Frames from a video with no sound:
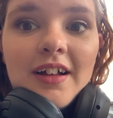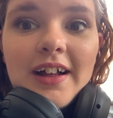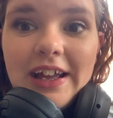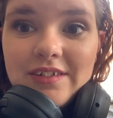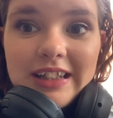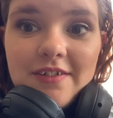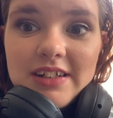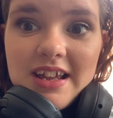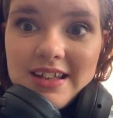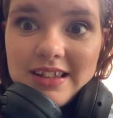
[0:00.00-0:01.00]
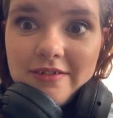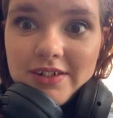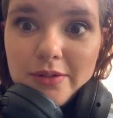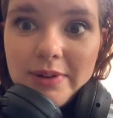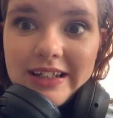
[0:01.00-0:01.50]
I have 11 days left
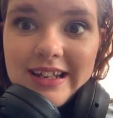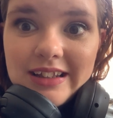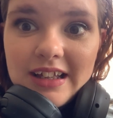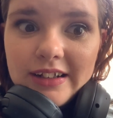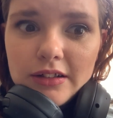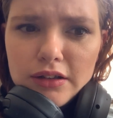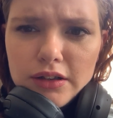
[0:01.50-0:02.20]
till my deadline.